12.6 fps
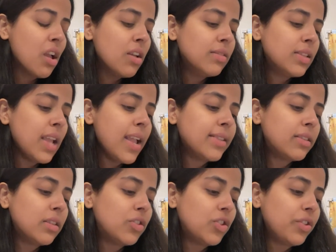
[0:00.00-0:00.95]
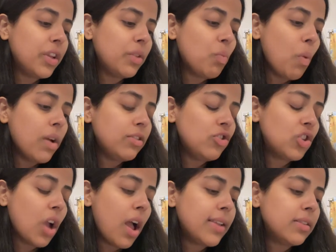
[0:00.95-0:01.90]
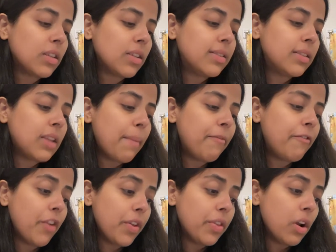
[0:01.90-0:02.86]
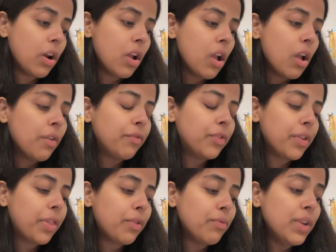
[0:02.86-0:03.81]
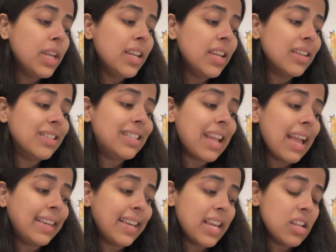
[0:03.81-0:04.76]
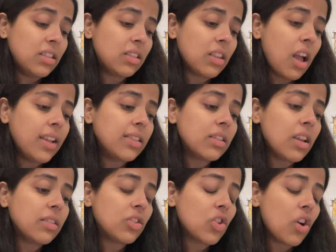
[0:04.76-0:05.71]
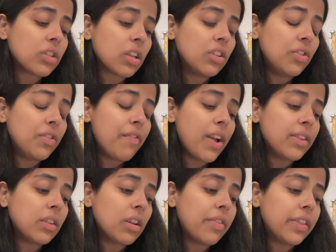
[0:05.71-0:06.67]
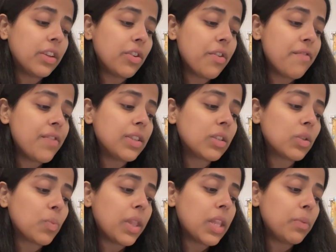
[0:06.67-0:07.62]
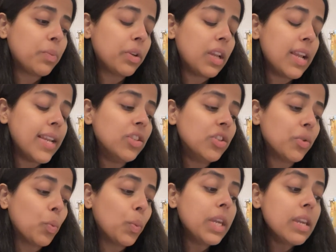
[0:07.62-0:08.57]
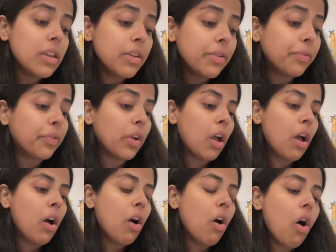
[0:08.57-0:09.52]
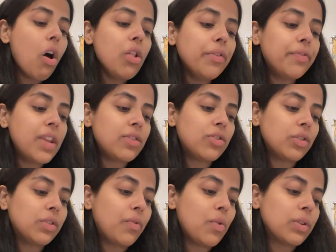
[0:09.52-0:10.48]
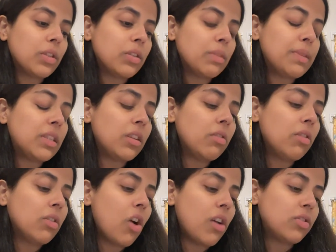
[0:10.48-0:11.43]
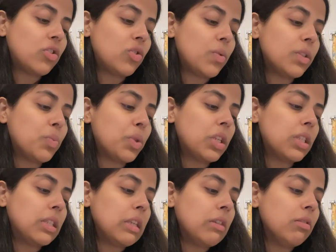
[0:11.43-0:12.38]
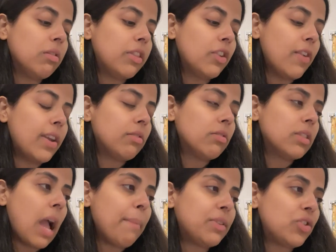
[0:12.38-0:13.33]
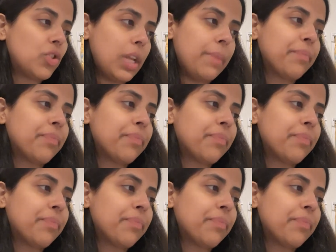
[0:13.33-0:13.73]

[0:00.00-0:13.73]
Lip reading: takes this union one giant step further. For 3 decades, Einstein sought a unified theory of physics, one that would interweave all of nature's forces and material constituents within a single theoretical tapestry.